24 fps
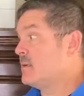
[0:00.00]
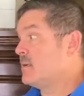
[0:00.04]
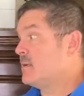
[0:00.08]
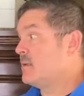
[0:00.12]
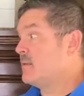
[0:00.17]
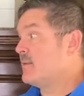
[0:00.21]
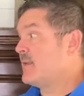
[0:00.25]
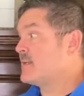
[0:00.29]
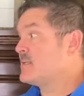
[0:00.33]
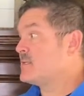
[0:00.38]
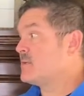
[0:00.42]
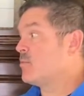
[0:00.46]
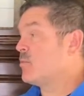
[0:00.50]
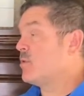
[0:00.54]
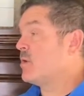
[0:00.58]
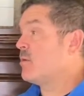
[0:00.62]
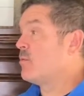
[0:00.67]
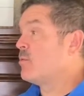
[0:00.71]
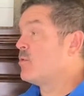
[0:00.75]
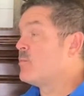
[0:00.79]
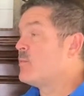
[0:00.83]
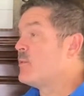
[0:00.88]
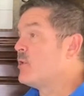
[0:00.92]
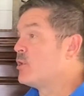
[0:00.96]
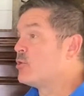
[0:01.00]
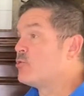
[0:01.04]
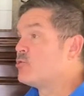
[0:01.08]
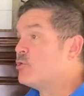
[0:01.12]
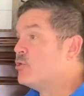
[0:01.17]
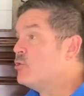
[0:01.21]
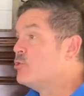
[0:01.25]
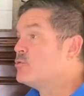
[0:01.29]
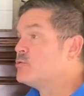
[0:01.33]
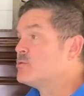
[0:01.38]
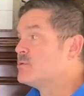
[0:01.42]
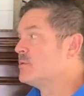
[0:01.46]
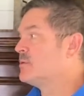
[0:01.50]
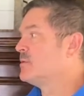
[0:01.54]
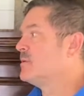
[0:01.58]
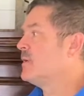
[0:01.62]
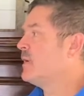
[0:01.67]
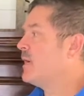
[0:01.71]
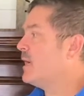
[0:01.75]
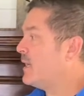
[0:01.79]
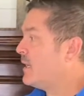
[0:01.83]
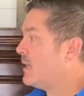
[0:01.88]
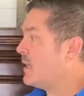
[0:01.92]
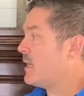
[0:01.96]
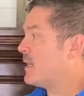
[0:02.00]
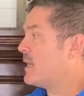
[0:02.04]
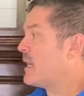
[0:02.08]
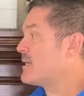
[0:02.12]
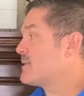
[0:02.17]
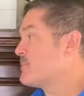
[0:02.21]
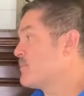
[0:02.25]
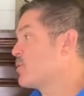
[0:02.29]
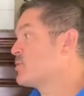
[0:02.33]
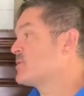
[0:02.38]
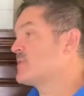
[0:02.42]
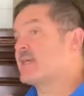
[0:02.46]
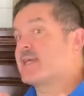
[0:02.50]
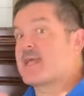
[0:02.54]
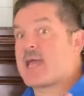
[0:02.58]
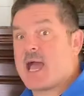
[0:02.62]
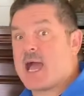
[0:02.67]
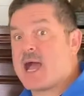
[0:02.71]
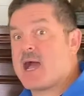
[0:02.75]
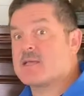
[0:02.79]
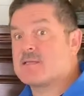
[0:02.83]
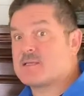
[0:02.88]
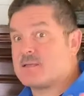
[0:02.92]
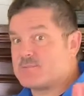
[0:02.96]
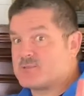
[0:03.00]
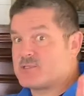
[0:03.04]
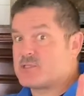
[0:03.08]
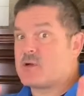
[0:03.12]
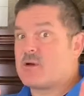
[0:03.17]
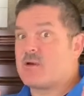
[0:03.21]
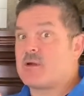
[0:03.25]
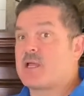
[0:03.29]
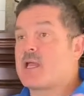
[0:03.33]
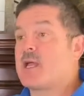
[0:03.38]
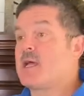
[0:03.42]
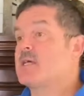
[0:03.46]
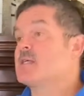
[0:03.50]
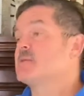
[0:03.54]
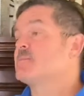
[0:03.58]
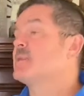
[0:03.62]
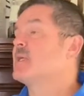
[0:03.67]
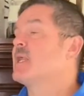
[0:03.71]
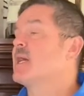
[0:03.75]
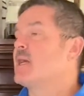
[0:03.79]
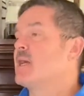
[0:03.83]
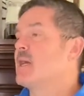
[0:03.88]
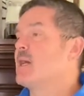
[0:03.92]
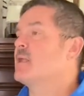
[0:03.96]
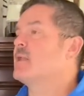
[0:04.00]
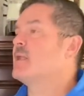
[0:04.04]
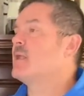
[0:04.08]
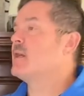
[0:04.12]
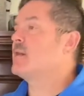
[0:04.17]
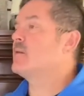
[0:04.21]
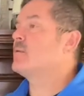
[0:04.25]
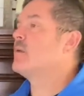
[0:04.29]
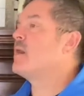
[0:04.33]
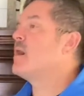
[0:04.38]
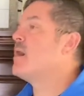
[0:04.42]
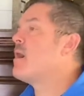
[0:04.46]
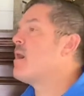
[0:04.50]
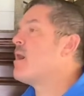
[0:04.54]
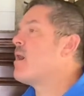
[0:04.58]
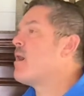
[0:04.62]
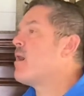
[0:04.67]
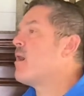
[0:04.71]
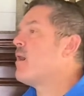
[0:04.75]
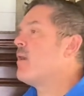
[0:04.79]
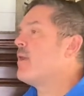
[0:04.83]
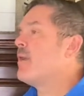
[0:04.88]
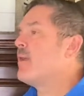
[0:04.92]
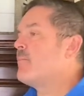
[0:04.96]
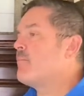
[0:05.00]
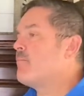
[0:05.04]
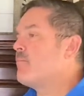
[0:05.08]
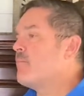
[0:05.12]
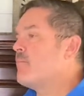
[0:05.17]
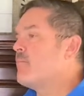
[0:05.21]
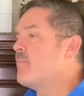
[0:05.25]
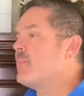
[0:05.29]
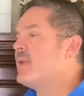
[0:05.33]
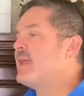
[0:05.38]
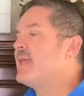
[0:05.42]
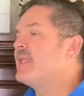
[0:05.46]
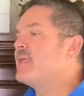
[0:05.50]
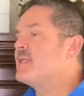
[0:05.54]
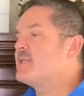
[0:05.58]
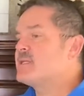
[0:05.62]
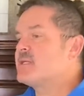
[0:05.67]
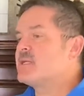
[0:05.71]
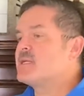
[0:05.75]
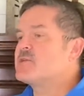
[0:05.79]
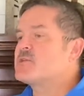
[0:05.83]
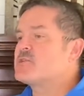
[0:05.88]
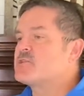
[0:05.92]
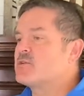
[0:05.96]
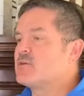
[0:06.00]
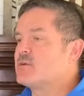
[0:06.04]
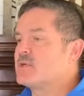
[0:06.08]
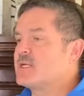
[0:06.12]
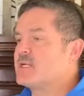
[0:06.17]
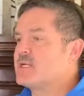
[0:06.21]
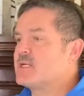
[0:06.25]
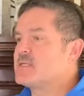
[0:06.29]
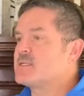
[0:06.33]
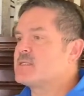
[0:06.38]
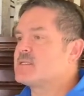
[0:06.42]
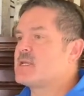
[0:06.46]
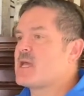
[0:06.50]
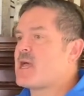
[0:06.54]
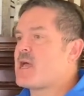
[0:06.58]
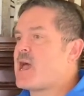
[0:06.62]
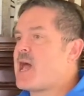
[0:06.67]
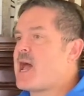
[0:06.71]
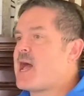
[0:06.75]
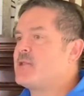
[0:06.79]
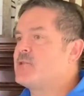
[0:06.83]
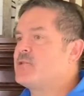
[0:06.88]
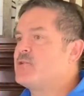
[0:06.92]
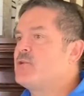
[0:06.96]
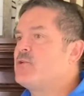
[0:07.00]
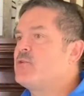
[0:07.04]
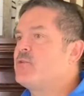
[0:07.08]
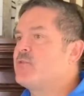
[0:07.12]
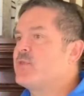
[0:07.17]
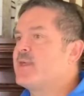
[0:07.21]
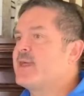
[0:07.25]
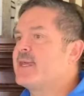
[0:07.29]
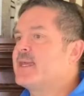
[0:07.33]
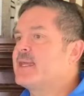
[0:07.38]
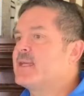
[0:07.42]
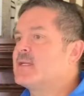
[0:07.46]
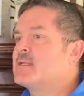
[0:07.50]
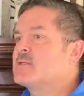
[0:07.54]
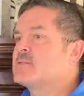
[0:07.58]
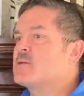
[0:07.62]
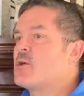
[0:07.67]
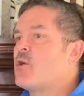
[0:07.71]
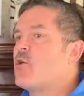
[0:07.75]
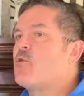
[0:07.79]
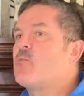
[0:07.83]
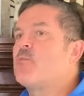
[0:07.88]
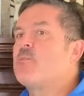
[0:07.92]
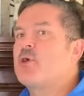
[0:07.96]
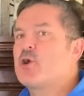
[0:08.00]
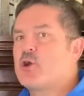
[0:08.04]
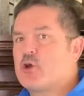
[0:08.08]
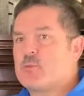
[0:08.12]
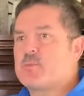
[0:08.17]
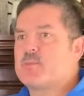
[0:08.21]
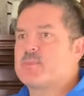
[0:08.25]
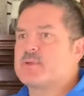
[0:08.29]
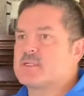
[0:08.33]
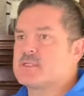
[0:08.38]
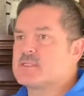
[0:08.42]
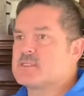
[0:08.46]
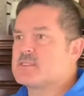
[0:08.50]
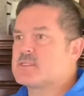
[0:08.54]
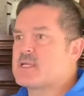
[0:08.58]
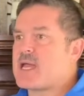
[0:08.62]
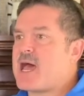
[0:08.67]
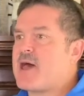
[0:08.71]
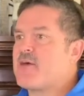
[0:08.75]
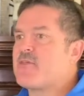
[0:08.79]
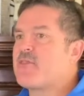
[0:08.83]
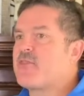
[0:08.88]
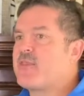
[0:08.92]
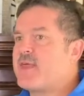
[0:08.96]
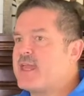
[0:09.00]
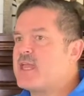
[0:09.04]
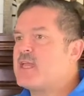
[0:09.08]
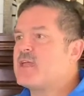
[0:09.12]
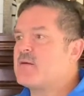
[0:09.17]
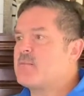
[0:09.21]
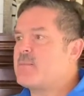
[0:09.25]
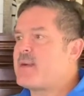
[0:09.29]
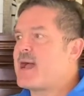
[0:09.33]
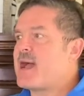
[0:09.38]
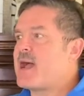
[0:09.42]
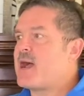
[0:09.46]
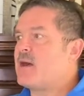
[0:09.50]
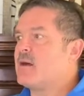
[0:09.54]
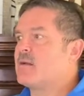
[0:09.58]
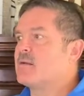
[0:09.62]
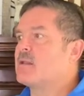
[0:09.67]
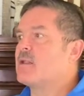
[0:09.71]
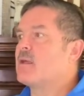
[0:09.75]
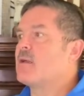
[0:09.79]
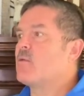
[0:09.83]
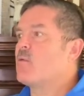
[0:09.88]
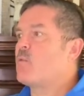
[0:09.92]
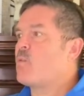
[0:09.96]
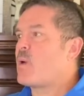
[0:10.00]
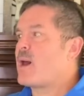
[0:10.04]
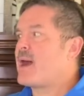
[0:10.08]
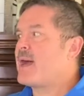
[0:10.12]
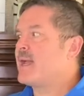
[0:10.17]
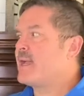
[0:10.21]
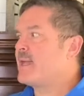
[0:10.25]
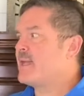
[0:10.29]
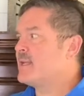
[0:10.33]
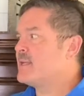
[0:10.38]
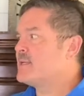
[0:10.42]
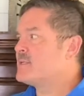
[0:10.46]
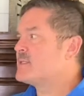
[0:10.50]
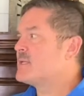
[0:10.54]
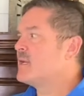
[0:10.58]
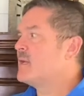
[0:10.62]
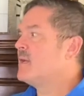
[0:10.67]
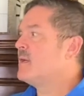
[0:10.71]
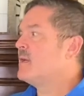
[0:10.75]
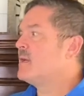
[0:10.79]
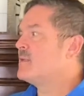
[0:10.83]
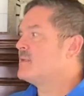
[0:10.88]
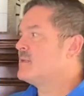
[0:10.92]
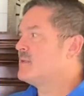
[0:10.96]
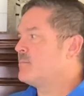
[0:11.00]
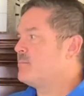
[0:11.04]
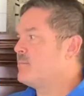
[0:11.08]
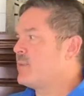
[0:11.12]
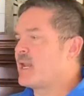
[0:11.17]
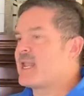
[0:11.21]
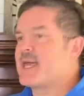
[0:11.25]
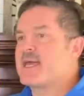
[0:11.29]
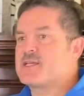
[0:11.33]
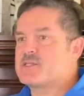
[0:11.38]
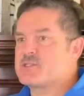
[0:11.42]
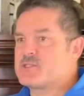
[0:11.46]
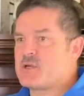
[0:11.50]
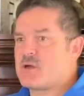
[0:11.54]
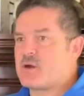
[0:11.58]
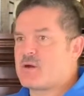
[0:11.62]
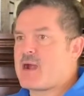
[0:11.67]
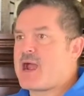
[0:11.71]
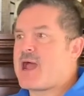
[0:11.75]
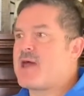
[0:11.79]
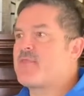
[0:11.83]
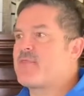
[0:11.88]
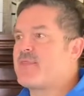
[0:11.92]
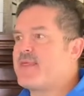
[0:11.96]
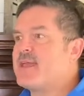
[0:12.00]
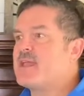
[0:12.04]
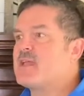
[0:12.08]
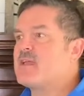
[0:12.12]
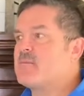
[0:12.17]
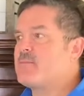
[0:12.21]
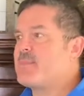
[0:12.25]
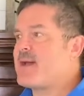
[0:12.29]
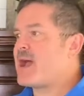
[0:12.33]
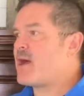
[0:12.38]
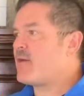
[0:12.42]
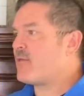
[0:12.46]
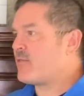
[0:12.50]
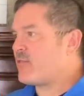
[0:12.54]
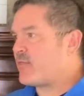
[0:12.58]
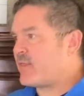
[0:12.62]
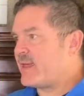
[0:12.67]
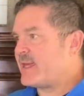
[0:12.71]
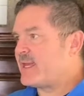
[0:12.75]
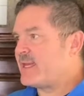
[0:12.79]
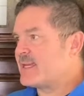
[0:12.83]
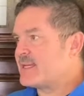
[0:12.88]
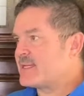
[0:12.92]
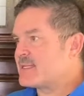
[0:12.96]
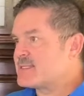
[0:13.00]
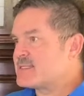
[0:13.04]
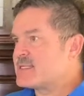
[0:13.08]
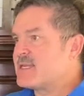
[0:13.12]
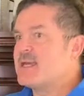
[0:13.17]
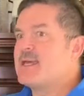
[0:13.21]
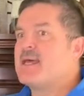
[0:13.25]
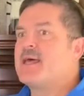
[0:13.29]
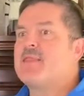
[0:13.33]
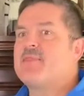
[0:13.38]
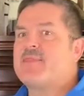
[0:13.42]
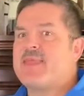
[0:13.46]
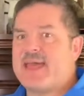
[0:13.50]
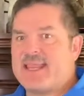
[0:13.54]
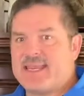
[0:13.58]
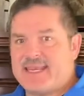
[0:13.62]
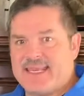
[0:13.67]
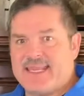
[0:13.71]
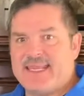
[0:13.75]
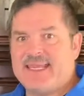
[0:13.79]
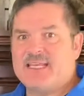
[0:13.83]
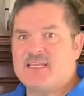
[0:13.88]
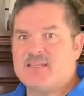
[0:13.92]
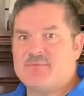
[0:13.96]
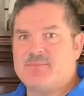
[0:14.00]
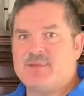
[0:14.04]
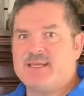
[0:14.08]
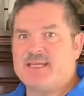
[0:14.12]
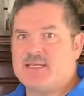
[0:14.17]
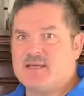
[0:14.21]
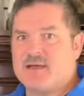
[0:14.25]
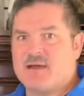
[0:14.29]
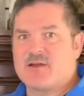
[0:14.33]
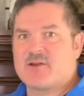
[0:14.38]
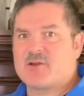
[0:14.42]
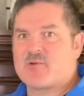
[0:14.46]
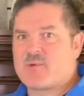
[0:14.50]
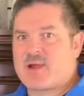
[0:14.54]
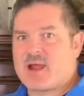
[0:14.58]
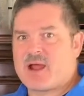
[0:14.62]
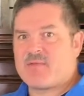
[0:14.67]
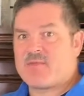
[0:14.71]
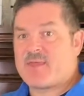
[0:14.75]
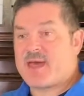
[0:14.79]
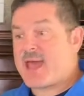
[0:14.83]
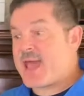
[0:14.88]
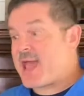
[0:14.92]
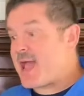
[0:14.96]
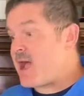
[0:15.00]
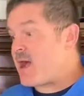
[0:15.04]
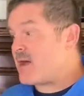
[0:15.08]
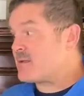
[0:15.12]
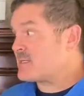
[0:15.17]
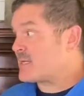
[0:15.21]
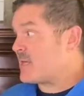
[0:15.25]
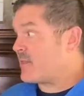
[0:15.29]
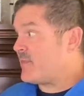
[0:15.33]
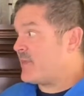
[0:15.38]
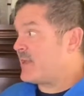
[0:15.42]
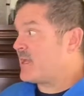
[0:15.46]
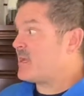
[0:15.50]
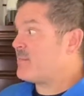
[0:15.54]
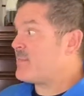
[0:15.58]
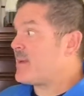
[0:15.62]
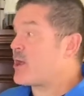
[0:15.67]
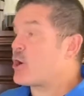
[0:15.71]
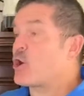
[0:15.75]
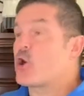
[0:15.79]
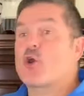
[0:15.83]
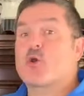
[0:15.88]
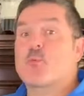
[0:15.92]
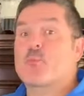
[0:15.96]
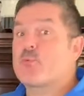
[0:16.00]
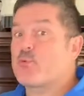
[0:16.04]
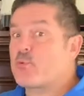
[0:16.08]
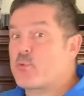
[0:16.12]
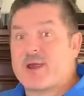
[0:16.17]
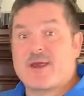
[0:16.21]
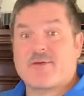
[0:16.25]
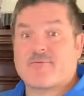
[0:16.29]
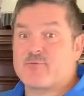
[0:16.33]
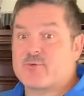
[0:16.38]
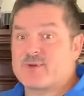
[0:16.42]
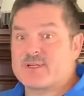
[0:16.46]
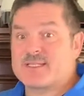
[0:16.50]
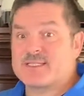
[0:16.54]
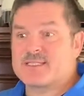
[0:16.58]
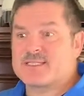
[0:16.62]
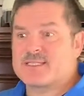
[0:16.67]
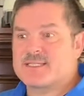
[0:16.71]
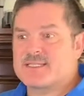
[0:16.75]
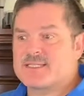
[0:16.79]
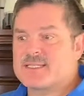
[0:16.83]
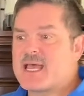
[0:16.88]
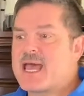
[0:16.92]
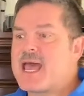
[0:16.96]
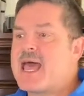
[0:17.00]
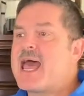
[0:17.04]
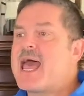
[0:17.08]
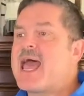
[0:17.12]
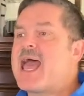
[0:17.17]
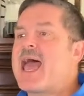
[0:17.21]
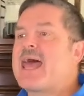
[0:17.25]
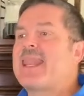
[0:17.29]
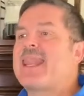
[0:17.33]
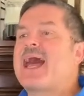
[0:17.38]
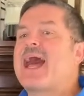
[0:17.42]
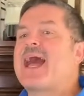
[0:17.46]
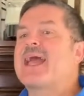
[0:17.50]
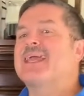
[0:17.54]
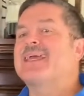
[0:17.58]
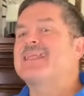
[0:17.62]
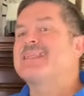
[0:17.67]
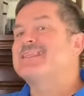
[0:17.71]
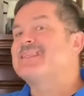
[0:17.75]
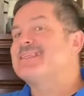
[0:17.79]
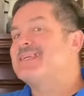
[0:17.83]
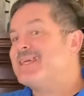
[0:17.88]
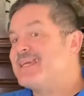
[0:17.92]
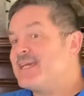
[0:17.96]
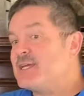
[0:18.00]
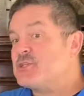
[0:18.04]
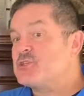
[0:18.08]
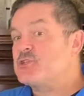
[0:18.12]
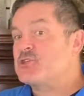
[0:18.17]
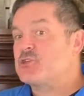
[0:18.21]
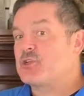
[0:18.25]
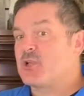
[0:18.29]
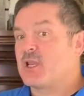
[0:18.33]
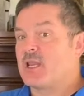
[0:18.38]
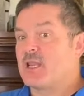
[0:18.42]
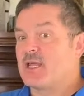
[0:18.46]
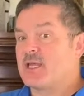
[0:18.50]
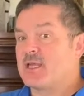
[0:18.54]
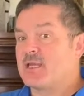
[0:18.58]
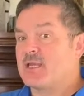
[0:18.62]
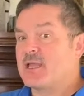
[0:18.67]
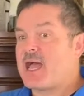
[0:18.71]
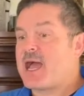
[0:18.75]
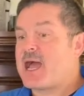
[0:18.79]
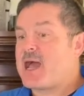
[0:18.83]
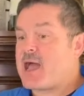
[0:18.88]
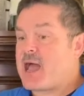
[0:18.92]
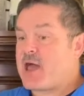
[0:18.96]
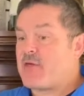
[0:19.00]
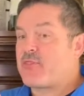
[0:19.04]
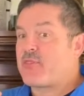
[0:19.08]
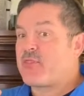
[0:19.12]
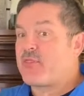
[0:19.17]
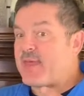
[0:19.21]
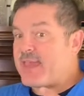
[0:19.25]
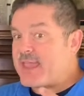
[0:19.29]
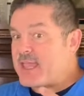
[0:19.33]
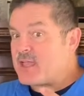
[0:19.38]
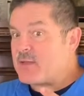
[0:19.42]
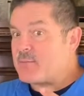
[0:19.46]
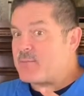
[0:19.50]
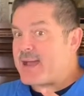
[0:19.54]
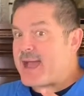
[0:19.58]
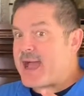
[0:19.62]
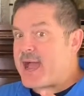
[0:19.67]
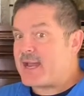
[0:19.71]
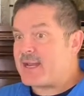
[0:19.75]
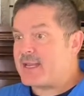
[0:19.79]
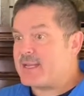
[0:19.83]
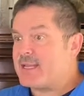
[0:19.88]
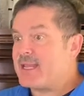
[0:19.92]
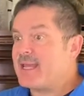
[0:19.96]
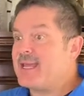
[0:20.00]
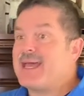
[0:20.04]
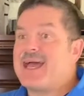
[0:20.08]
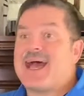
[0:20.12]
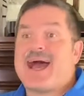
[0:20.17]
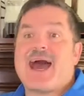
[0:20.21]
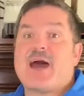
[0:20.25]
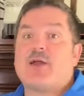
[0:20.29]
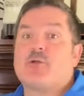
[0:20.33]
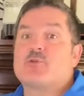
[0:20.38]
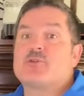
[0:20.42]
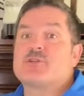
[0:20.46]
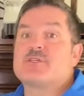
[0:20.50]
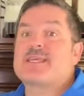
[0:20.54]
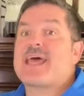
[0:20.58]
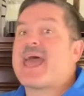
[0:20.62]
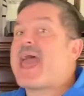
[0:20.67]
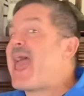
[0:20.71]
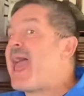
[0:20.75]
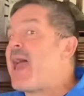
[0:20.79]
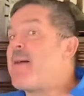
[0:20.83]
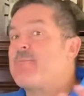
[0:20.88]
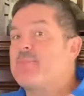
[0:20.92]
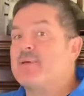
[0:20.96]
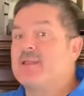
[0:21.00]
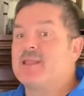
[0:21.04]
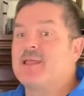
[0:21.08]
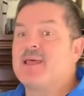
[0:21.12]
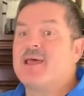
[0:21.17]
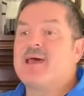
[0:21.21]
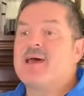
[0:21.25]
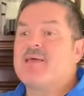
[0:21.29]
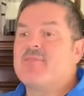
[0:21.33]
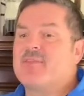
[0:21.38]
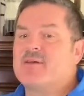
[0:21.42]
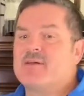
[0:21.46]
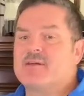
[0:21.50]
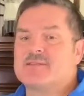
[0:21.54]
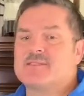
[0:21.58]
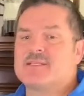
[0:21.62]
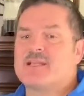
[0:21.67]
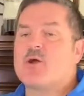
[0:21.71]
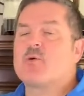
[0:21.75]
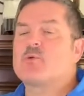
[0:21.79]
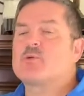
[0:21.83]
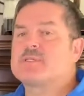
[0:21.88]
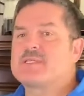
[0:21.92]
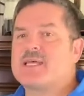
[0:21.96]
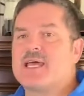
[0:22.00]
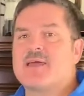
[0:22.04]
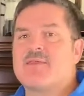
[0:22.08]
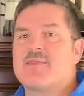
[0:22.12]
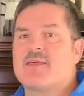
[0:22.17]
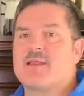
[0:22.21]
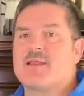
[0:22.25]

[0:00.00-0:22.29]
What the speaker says: They said, "Well, we mean intentional," and that's mostly guys. I'm sorry, I know. Being intentional is I do things on purpose. I think about ways to bless her. I think about things that need to be done around the house. I think about her preferences, and I intentionally, I think about it. I don't just happen. There's an old saying that